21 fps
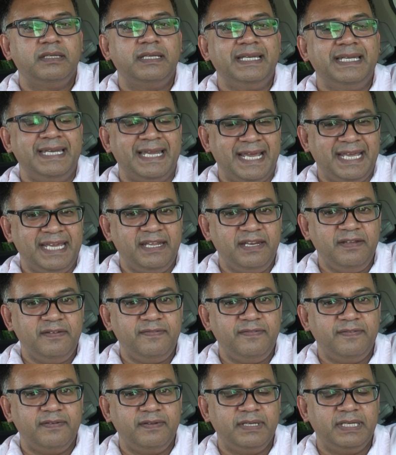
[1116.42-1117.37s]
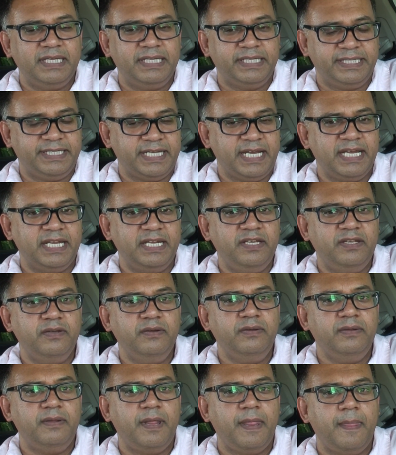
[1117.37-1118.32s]
negative inside of
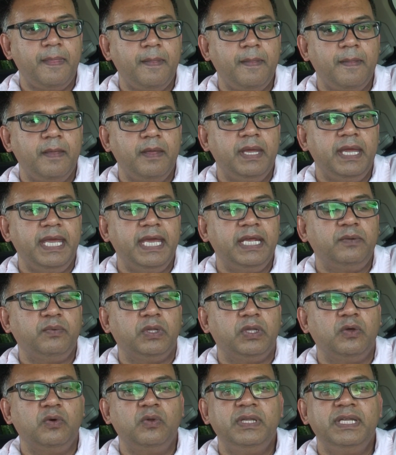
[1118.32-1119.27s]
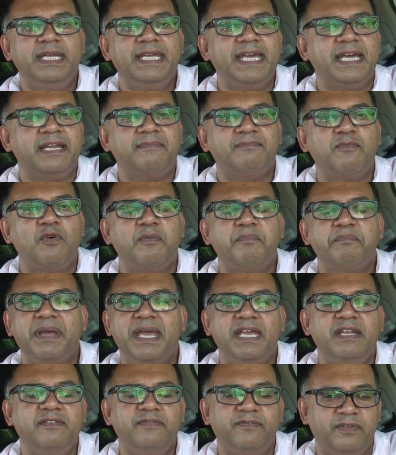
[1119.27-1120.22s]
you, it will only get more
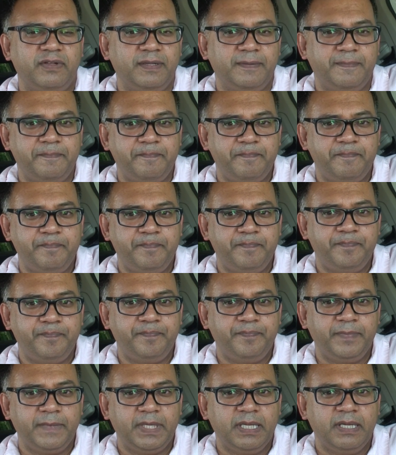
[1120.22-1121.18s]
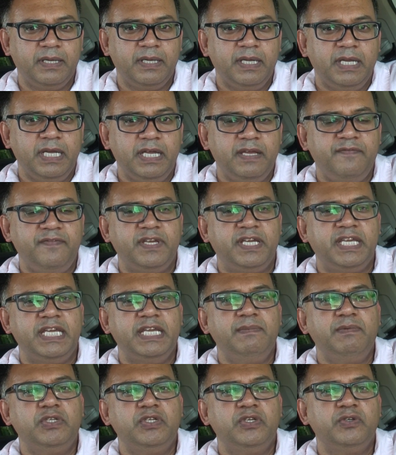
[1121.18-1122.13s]
painful. If you
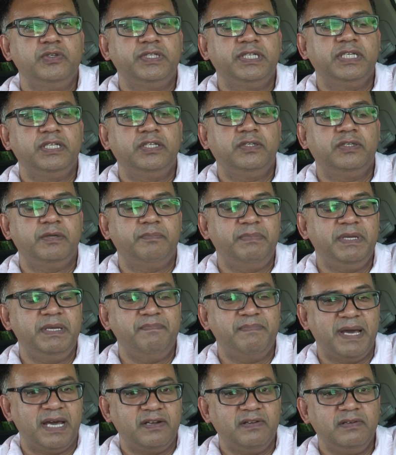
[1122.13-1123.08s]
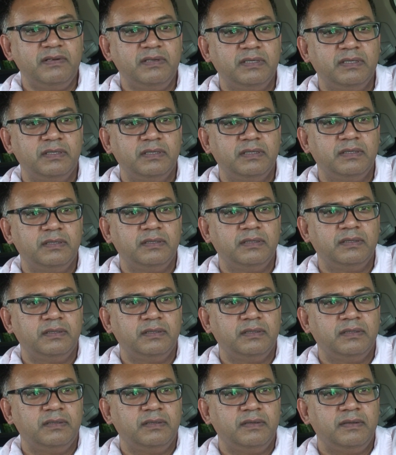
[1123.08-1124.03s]
keep choosing to be better,
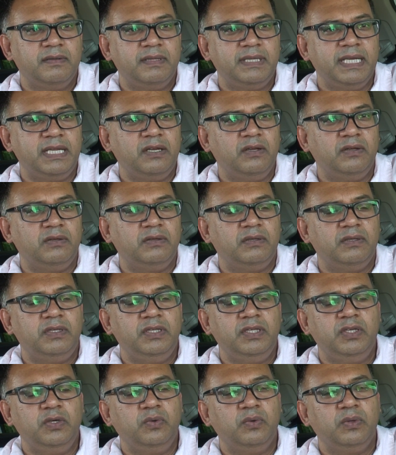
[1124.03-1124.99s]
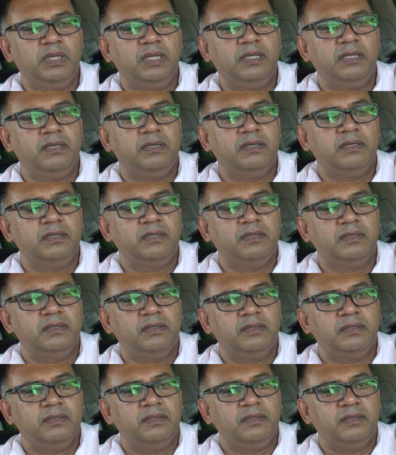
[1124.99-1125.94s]
then you
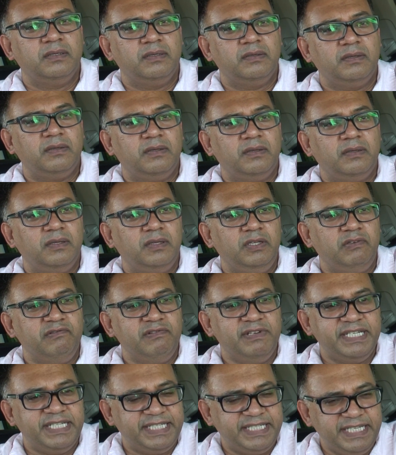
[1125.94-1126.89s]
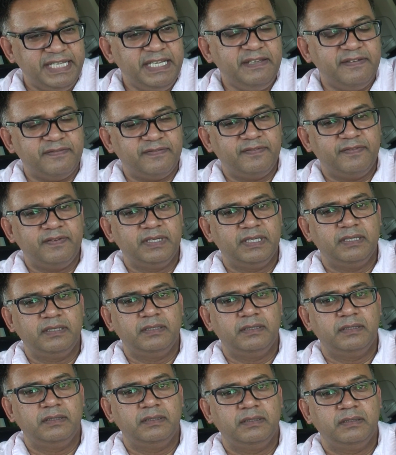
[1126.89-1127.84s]
receive
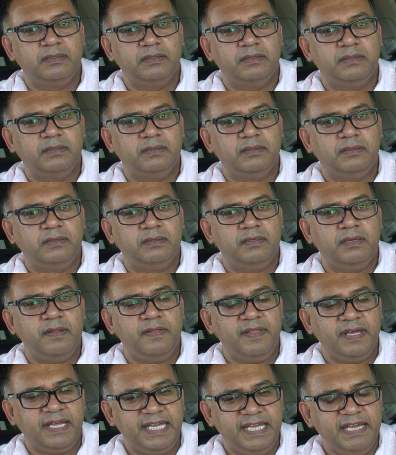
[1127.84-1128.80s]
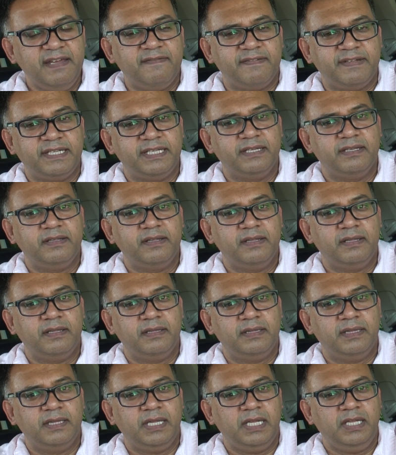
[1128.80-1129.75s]
the gifts
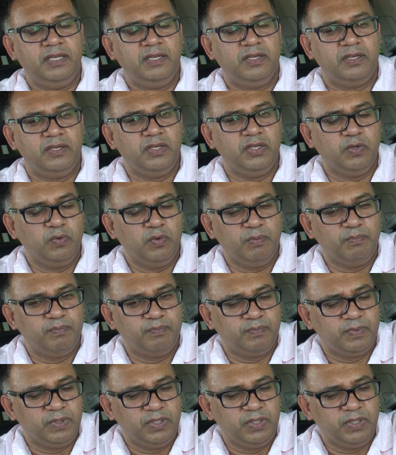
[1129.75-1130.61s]
that you